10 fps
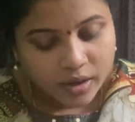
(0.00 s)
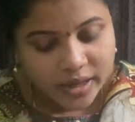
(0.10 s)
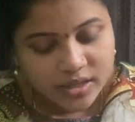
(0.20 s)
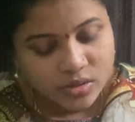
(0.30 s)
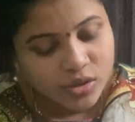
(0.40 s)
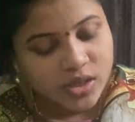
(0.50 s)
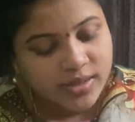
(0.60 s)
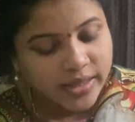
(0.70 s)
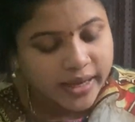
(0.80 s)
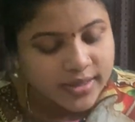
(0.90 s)
Next question
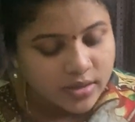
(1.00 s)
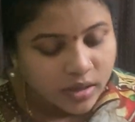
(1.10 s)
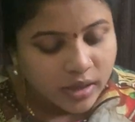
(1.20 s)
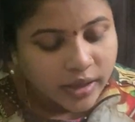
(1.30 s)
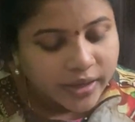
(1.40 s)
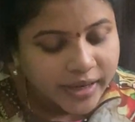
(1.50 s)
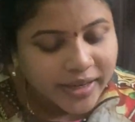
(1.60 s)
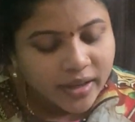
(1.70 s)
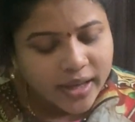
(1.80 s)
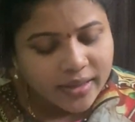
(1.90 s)
says,
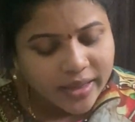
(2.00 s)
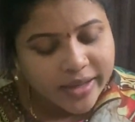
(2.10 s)
read again the